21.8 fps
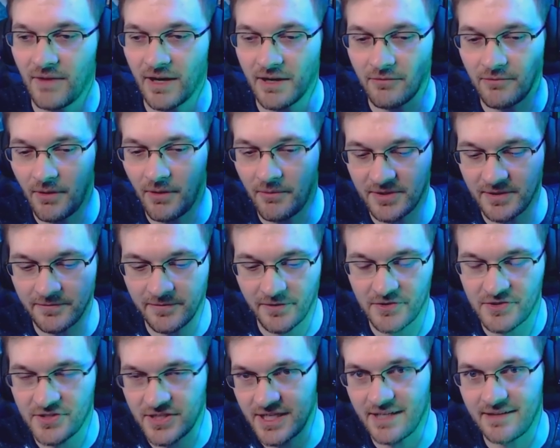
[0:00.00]
what was the
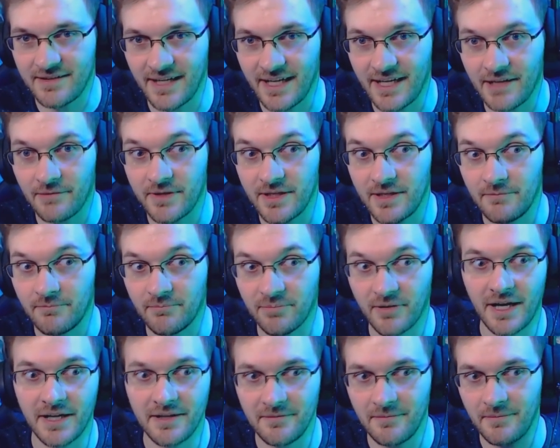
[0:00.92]
first thing you did when you
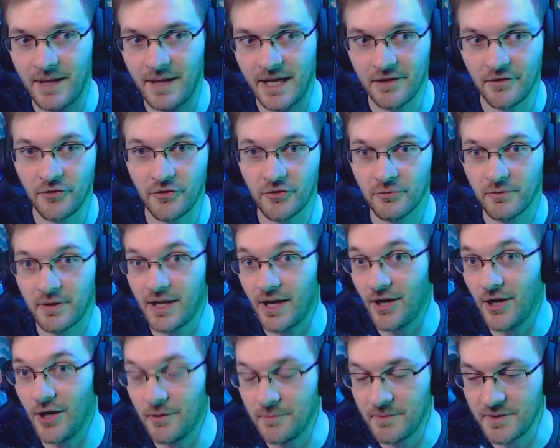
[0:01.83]
brought Halo three home?